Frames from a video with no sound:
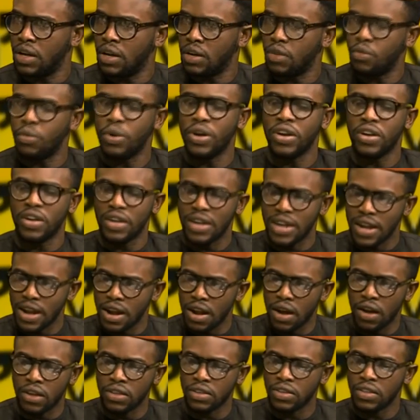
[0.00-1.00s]
We are
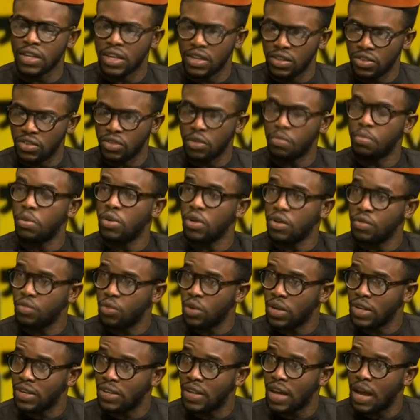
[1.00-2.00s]
not in support of
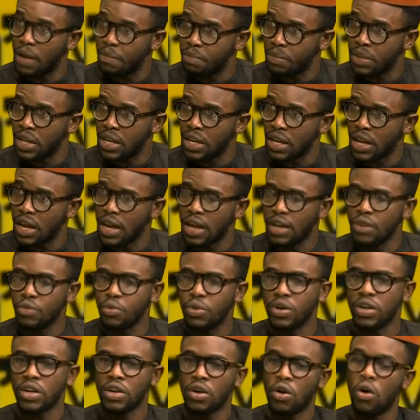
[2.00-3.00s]
what is happening, and
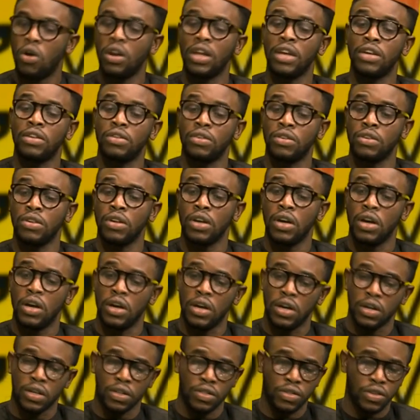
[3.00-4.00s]
we're calling on
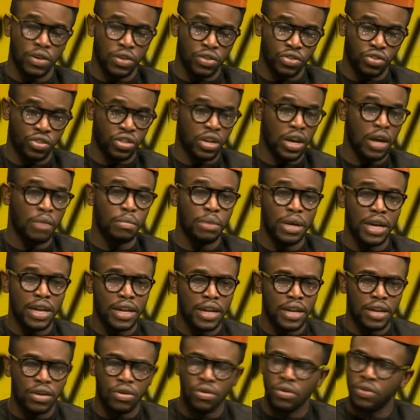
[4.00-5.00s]
their chairman
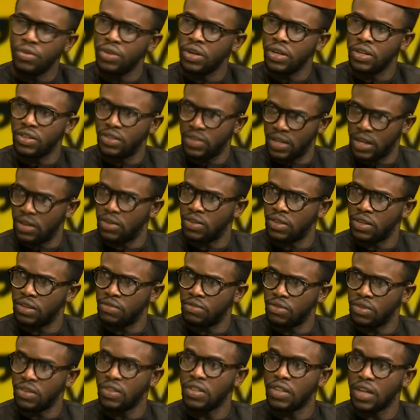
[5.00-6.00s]
and all the executives
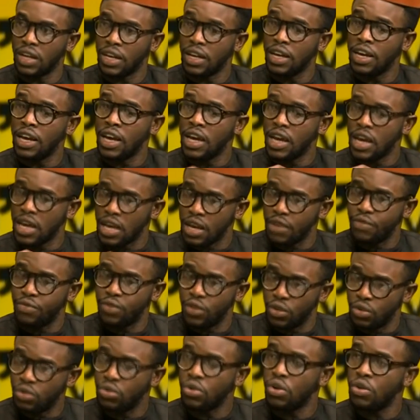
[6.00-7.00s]
to say, if
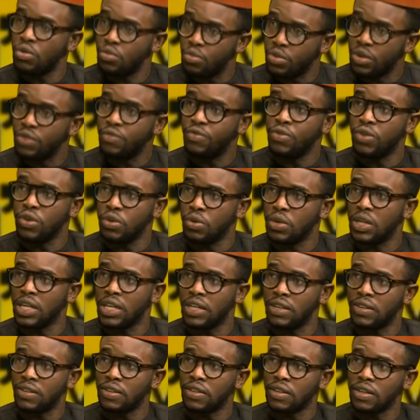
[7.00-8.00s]
you don't review
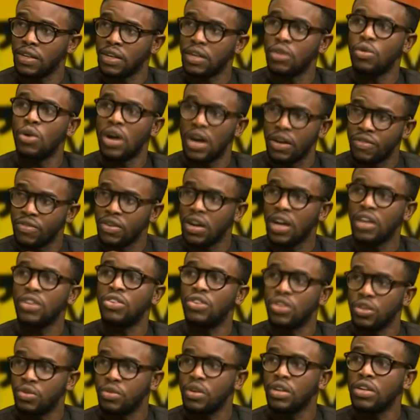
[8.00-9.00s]
this, you have
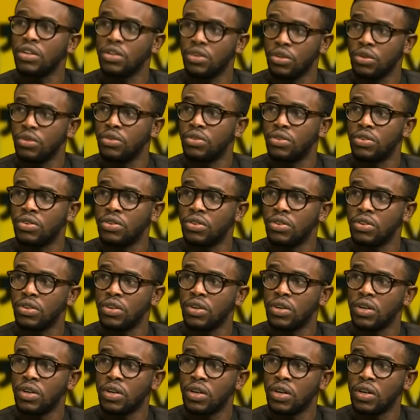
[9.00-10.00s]
Nigerian youths
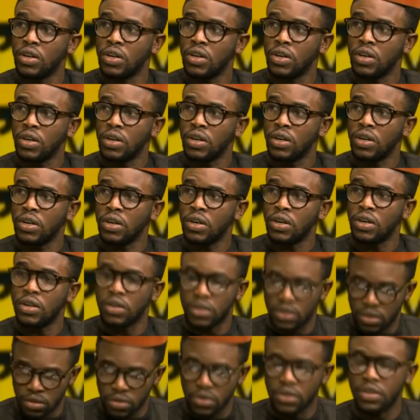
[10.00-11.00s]

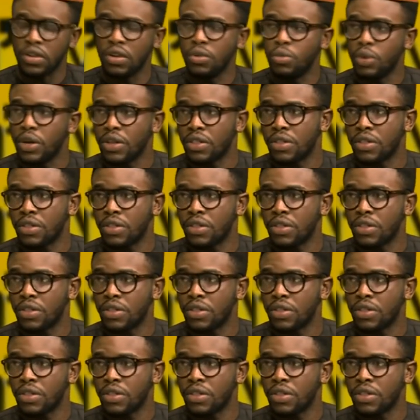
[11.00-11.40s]
to deal with.